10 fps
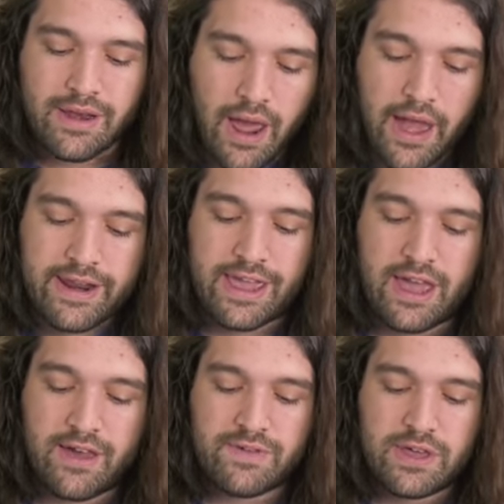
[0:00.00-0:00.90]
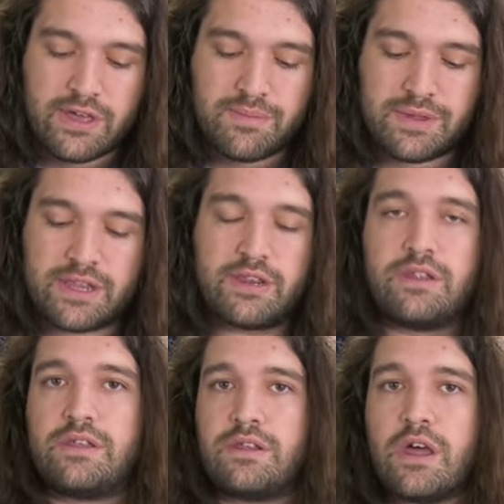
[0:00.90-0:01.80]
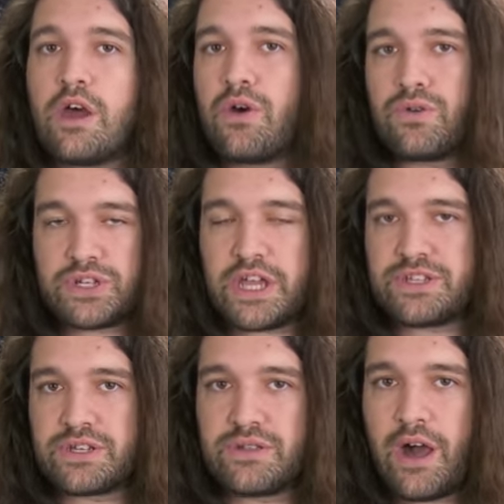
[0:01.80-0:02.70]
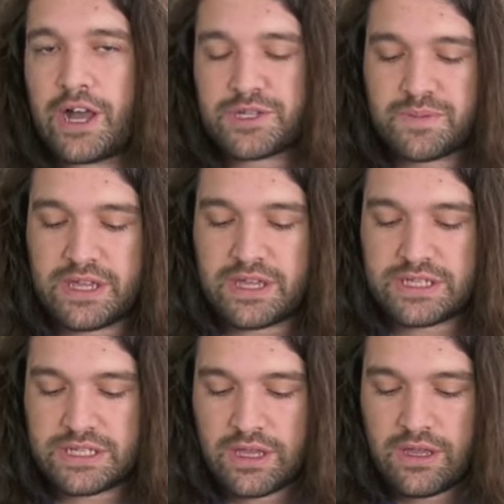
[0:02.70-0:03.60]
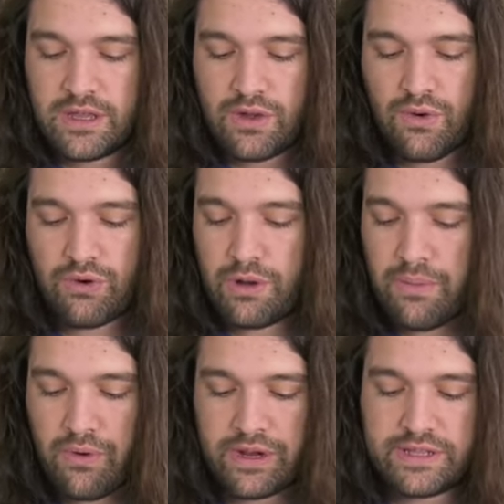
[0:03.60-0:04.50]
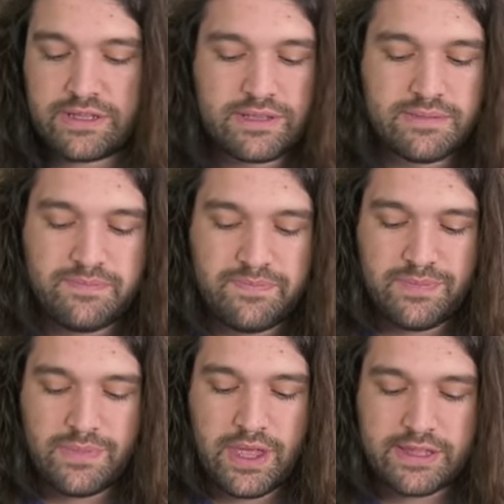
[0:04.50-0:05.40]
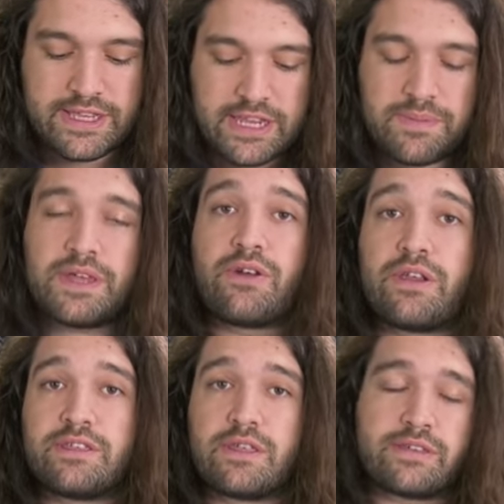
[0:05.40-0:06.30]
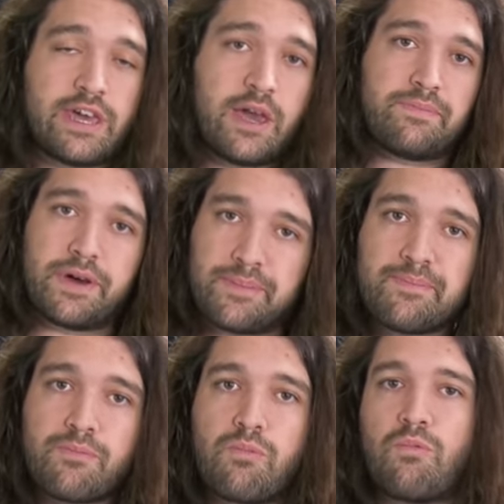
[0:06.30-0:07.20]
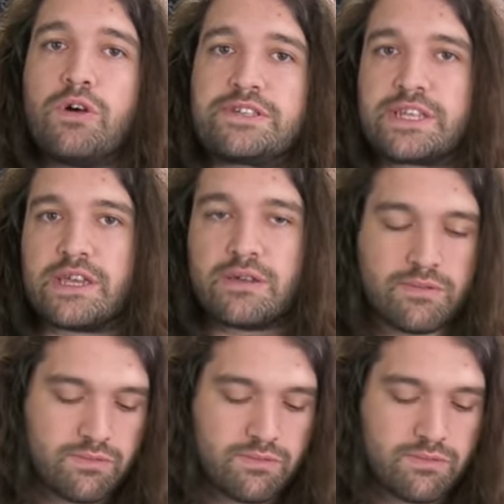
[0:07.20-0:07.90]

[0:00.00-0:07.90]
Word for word: non-AF, meaning no change in clock speeds or reported uh, TDP or anything like that. But we'll see.